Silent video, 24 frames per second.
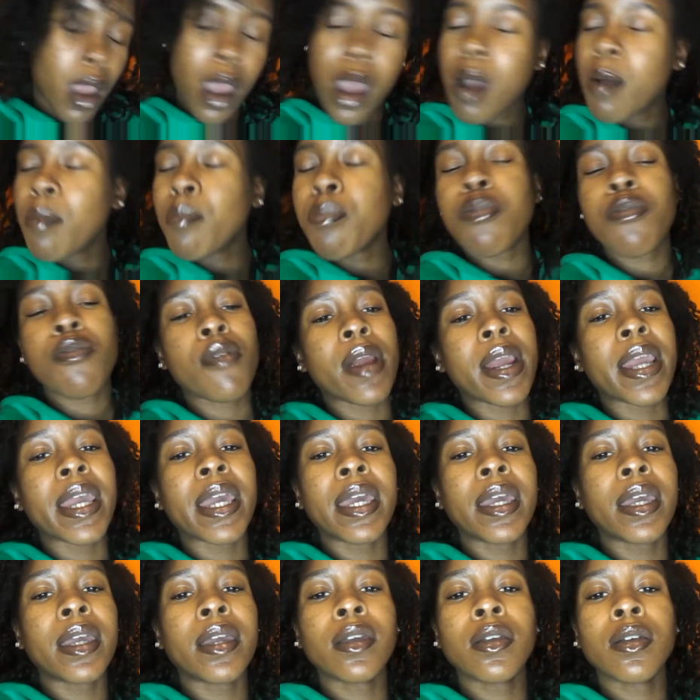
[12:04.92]
I'm
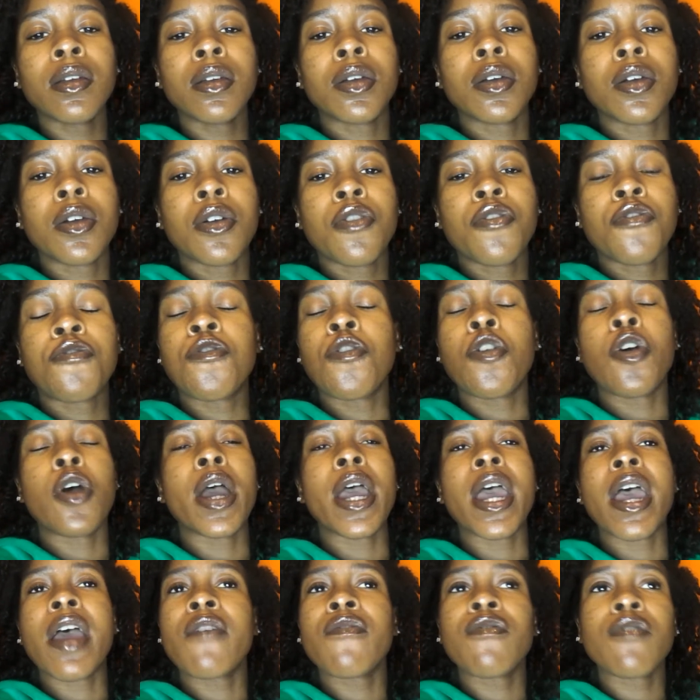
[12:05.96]
praying for
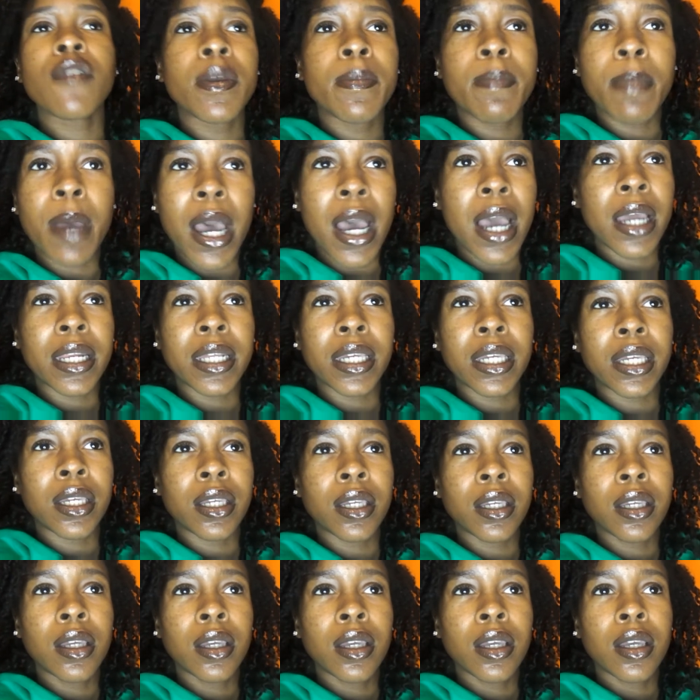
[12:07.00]

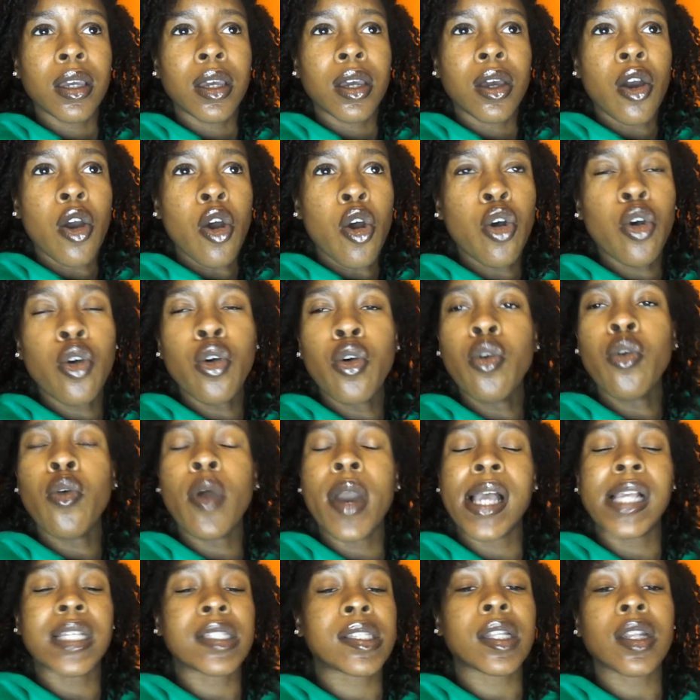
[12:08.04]
everybody who
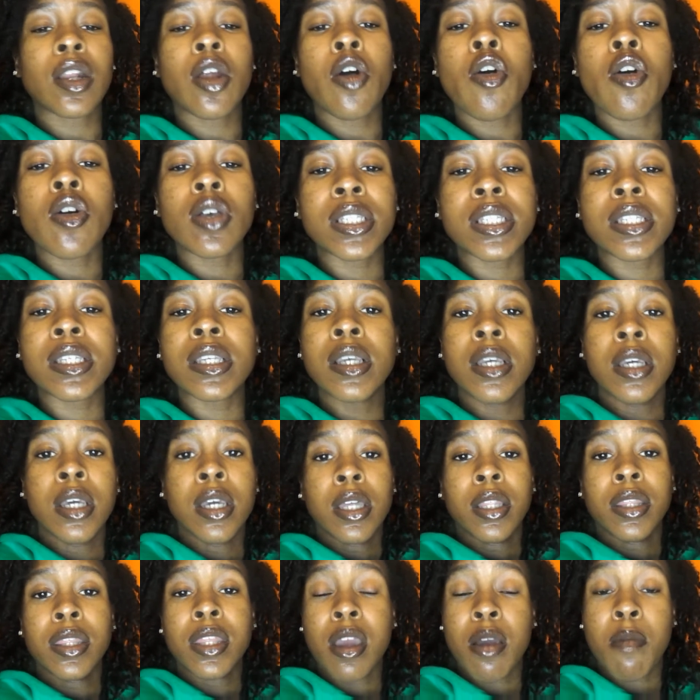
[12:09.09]
has lost
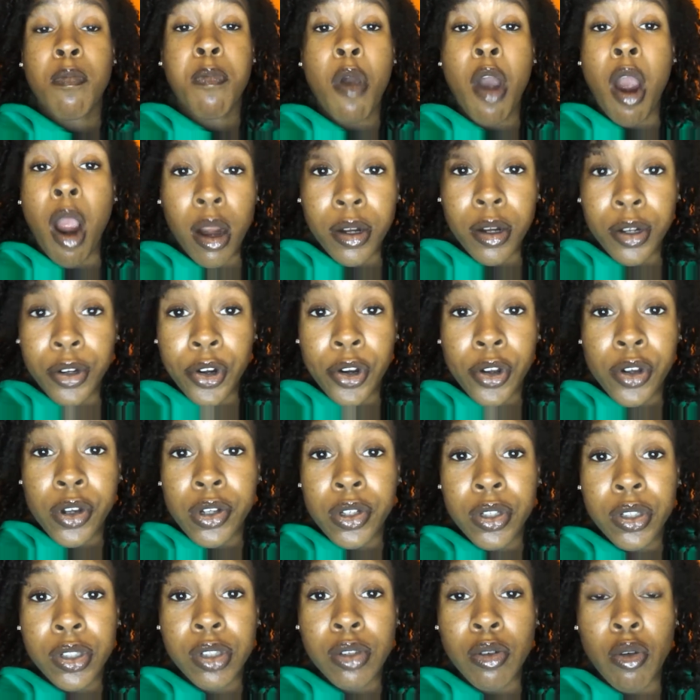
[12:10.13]
their
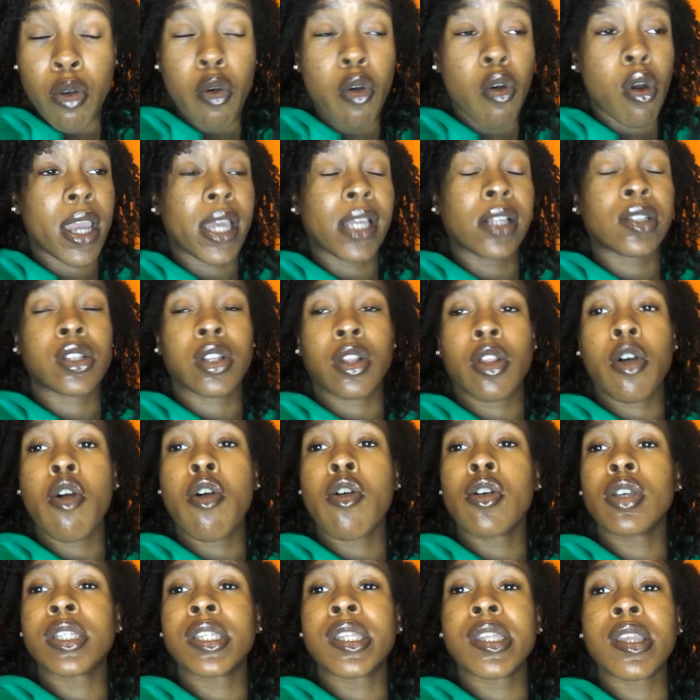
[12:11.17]
partners or has
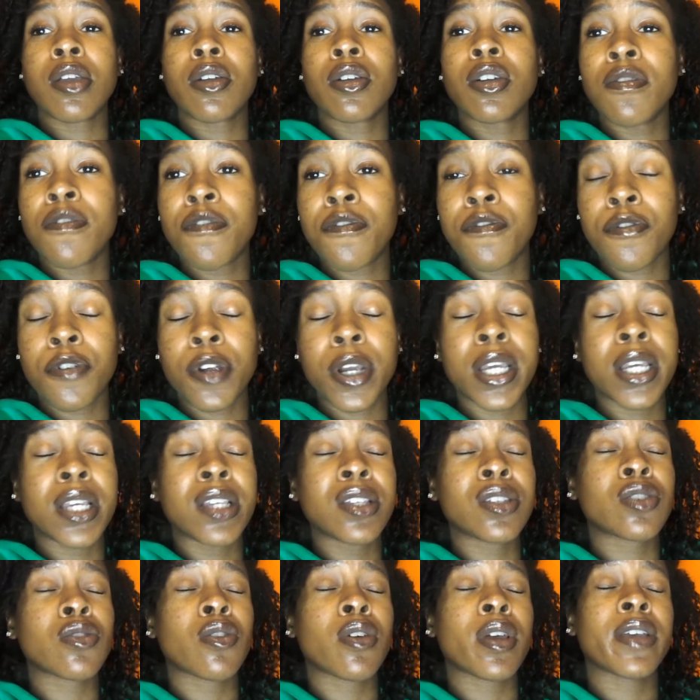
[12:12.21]
lost their good
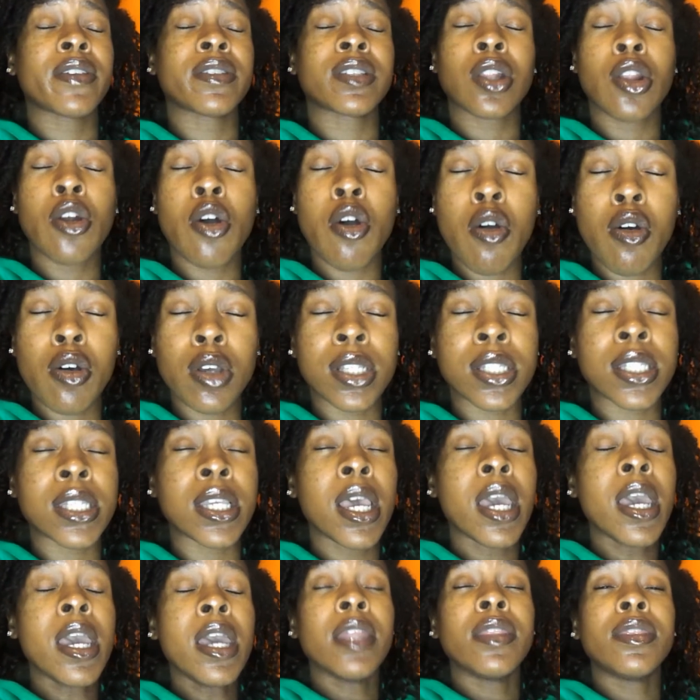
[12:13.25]
friends or has lost
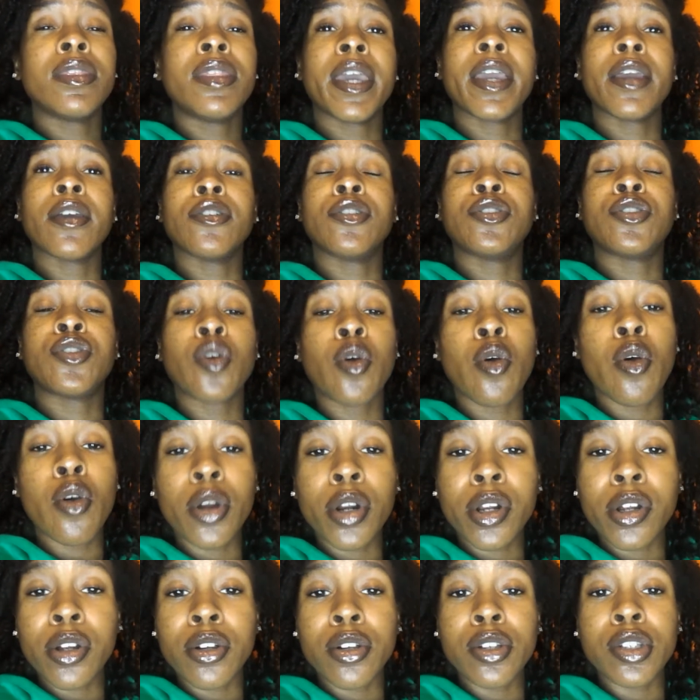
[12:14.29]
their
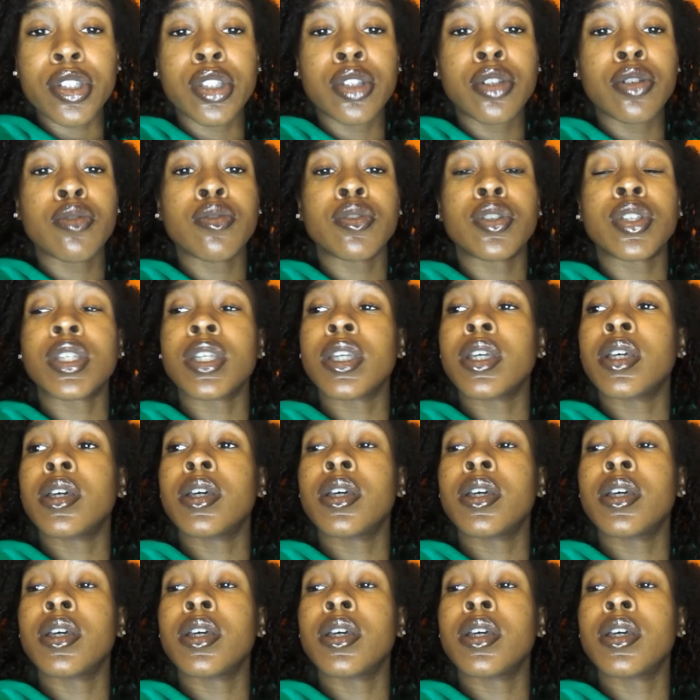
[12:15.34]
daughters due to